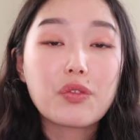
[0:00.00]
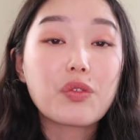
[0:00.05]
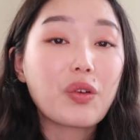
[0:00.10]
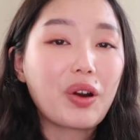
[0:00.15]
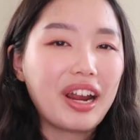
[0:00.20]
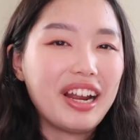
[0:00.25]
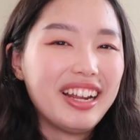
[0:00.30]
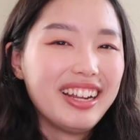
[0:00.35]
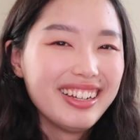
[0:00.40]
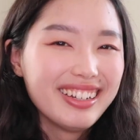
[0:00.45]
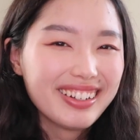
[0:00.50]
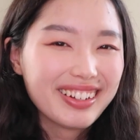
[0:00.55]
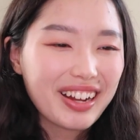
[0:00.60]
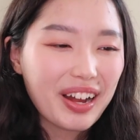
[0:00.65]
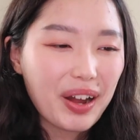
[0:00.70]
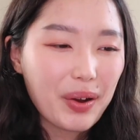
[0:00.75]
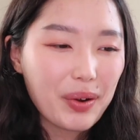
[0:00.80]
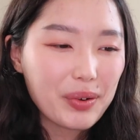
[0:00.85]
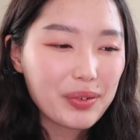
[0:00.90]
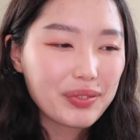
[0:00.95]
afraid
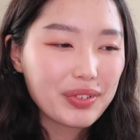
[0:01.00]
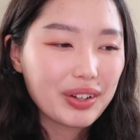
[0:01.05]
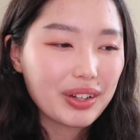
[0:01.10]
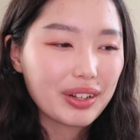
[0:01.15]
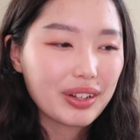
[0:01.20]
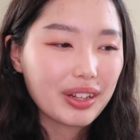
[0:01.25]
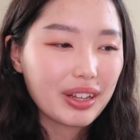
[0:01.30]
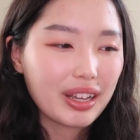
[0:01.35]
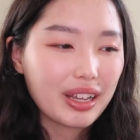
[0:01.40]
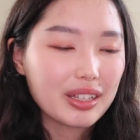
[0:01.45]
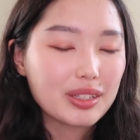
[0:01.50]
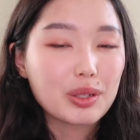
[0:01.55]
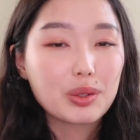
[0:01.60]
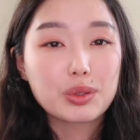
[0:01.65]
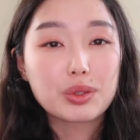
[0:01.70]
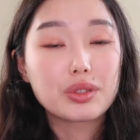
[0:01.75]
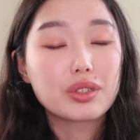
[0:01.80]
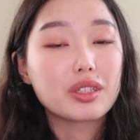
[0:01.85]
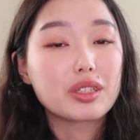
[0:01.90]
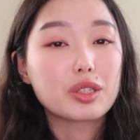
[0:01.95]
of a
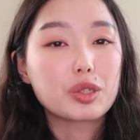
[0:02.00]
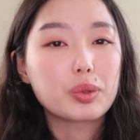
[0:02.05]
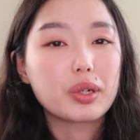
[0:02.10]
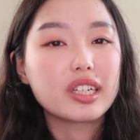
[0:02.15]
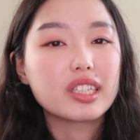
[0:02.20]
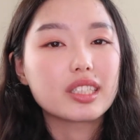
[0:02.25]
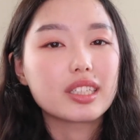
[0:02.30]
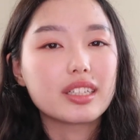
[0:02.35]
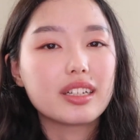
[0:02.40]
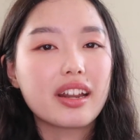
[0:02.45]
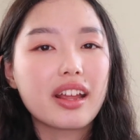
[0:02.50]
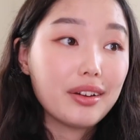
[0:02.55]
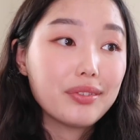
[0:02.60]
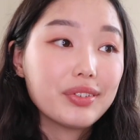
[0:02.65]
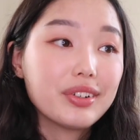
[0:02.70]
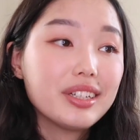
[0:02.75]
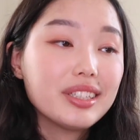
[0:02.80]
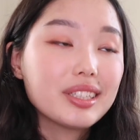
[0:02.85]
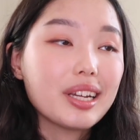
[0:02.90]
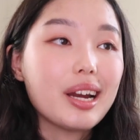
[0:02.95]
social situation.
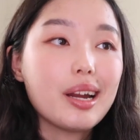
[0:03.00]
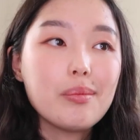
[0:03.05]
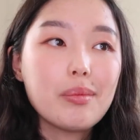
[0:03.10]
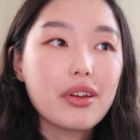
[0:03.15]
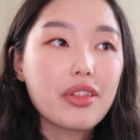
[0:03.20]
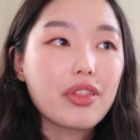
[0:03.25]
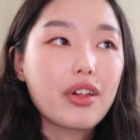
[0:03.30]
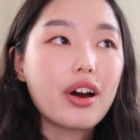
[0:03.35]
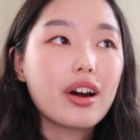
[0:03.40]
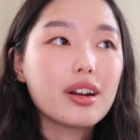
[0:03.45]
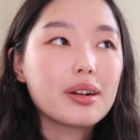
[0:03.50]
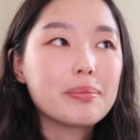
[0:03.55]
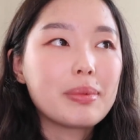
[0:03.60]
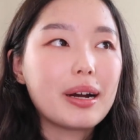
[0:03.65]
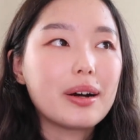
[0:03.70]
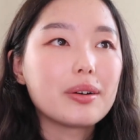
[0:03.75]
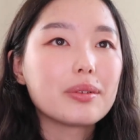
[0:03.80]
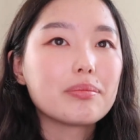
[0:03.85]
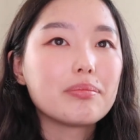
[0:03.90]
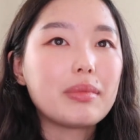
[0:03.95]
Every time I thought
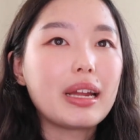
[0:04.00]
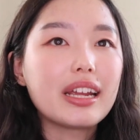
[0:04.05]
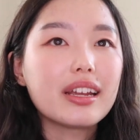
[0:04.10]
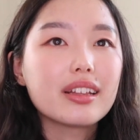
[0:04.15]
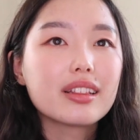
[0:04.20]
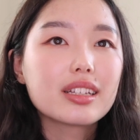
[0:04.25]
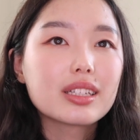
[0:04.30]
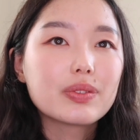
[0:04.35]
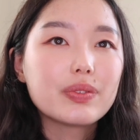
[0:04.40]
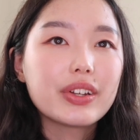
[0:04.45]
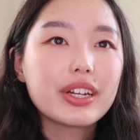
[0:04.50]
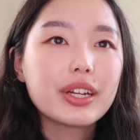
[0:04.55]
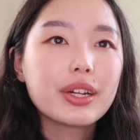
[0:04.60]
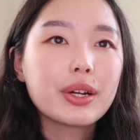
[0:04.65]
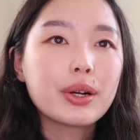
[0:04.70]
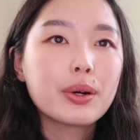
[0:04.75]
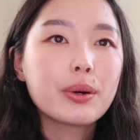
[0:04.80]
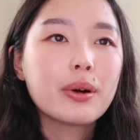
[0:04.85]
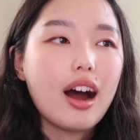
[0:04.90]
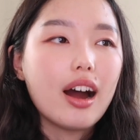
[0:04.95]
about making this
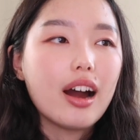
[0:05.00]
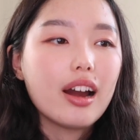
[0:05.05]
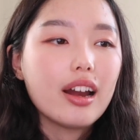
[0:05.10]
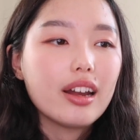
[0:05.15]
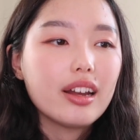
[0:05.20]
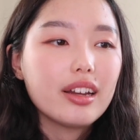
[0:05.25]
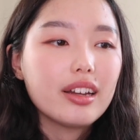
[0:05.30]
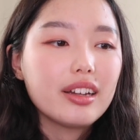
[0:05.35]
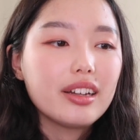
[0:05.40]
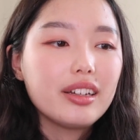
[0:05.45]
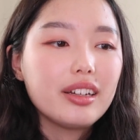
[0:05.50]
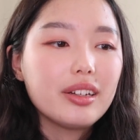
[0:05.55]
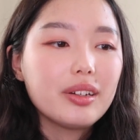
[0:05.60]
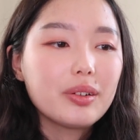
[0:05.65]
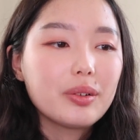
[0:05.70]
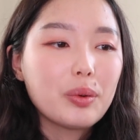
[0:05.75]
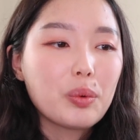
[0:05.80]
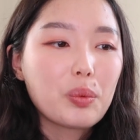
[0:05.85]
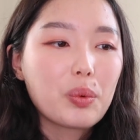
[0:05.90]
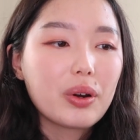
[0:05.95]
video,
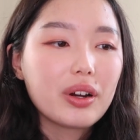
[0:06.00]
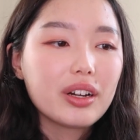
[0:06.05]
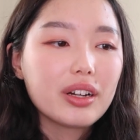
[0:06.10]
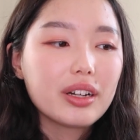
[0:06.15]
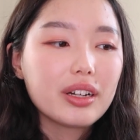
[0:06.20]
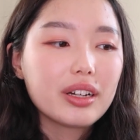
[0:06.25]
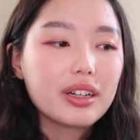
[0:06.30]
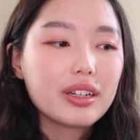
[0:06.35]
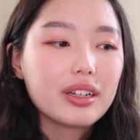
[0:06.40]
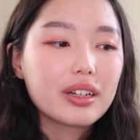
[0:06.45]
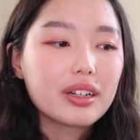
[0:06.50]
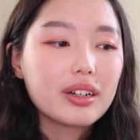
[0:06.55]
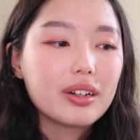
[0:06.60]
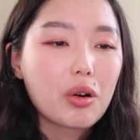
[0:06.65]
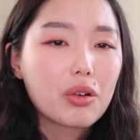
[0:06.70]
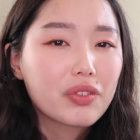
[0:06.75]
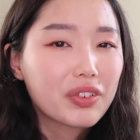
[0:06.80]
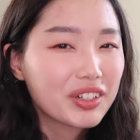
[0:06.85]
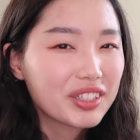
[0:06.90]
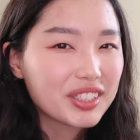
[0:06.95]
I would
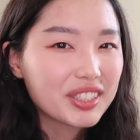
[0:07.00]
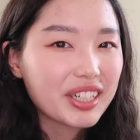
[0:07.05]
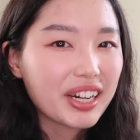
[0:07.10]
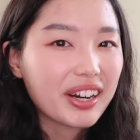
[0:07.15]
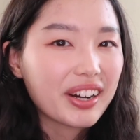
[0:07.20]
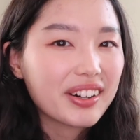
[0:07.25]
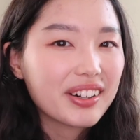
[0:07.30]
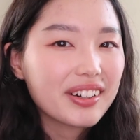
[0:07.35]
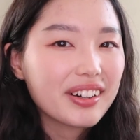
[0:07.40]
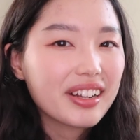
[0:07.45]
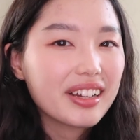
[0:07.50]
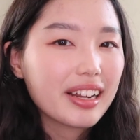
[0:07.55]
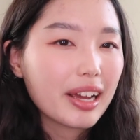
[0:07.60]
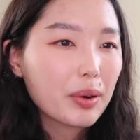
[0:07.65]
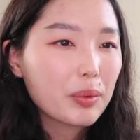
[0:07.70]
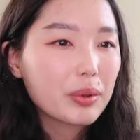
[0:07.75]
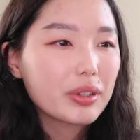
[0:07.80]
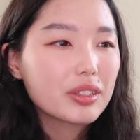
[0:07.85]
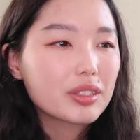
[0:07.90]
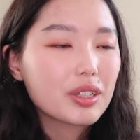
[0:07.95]
overshare and I
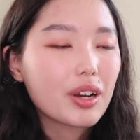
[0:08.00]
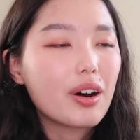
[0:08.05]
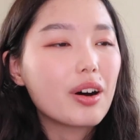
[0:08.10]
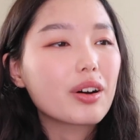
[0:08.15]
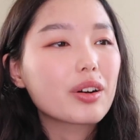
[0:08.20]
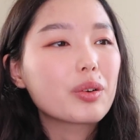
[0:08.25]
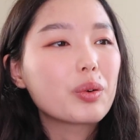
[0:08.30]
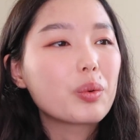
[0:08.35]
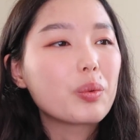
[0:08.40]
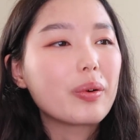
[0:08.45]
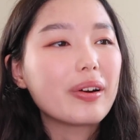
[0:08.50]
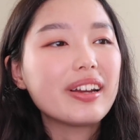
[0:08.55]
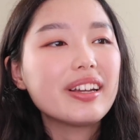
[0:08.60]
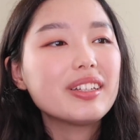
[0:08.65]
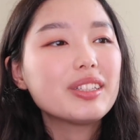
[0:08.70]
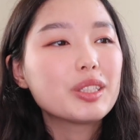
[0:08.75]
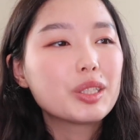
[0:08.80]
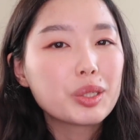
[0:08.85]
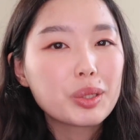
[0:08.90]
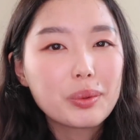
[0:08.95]
would talk way
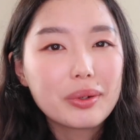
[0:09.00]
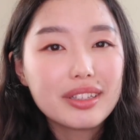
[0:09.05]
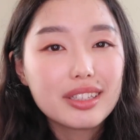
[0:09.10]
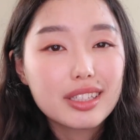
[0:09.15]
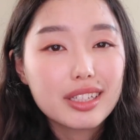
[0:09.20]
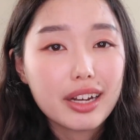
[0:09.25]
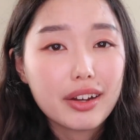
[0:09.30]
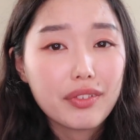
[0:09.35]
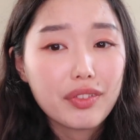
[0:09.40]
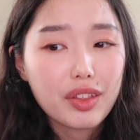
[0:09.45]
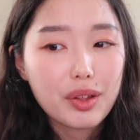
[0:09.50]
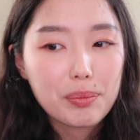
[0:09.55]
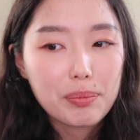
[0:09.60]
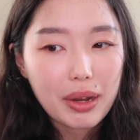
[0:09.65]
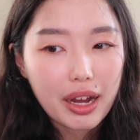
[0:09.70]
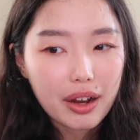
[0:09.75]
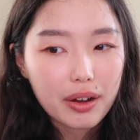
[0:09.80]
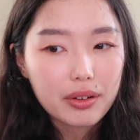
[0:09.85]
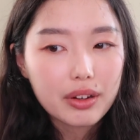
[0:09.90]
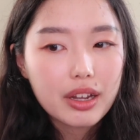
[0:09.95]
too in depth
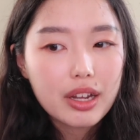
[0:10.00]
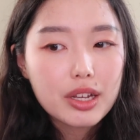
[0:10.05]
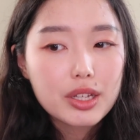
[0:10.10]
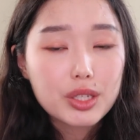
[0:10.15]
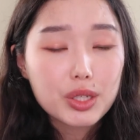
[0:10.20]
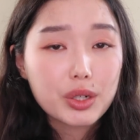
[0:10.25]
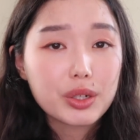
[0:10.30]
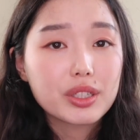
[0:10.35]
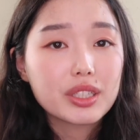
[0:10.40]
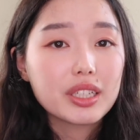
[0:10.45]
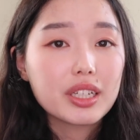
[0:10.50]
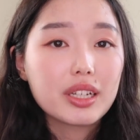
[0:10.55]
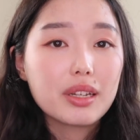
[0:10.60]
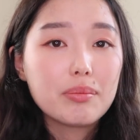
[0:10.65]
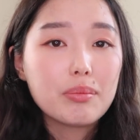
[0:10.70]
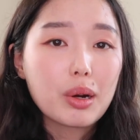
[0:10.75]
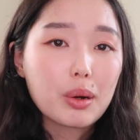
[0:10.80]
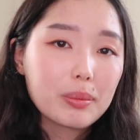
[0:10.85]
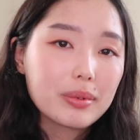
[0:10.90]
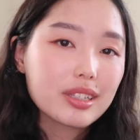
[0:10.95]
about certain
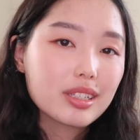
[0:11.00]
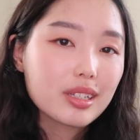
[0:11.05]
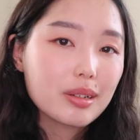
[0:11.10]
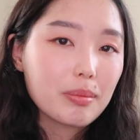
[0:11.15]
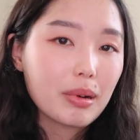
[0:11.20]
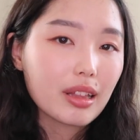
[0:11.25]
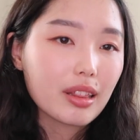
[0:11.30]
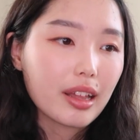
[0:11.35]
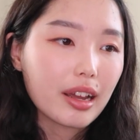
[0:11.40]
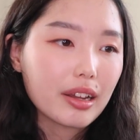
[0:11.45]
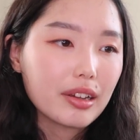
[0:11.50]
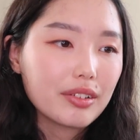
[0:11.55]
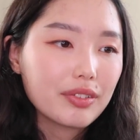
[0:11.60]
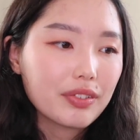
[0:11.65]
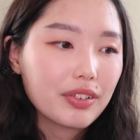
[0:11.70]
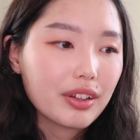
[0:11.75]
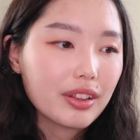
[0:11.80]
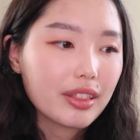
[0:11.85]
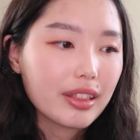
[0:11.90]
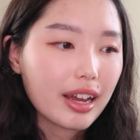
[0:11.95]
moments in my life
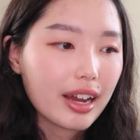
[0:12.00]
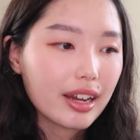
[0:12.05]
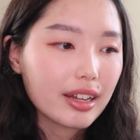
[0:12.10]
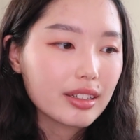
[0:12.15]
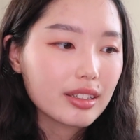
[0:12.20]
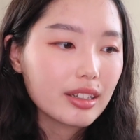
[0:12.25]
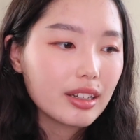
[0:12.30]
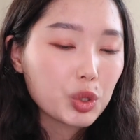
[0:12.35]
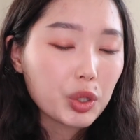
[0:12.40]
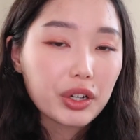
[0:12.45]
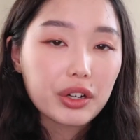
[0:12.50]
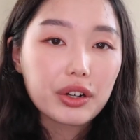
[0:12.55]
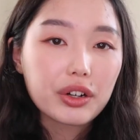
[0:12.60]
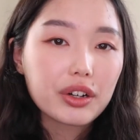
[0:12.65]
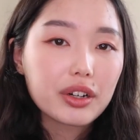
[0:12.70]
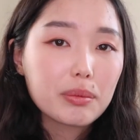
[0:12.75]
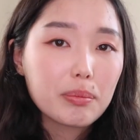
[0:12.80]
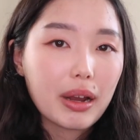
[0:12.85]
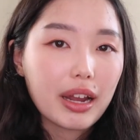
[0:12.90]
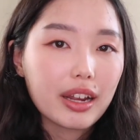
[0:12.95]
that
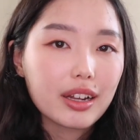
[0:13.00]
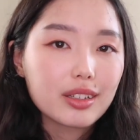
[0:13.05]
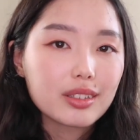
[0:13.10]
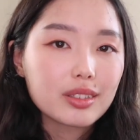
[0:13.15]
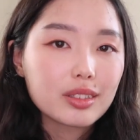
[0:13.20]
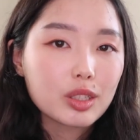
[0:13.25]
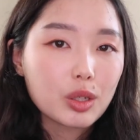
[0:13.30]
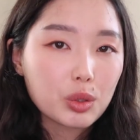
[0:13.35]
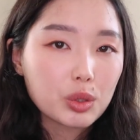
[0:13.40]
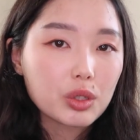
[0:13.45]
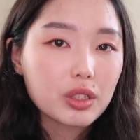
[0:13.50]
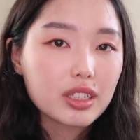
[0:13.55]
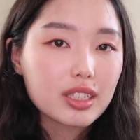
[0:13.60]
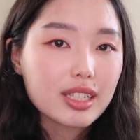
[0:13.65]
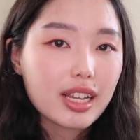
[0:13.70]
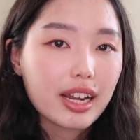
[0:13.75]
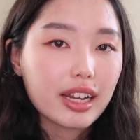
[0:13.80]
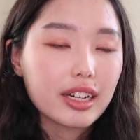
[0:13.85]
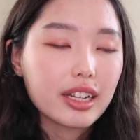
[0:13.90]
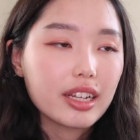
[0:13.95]
triggered my social
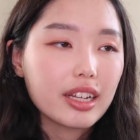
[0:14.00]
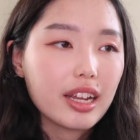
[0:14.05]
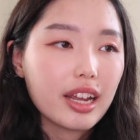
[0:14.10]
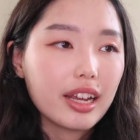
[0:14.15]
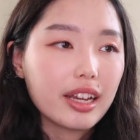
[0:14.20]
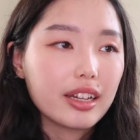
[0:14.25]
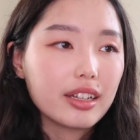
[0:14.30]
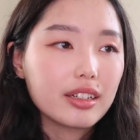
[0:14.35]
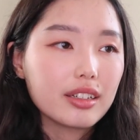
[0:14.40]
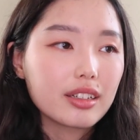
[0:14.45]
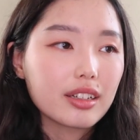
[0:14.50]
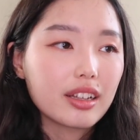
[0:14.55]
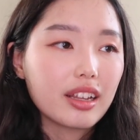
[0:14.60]
anxiety and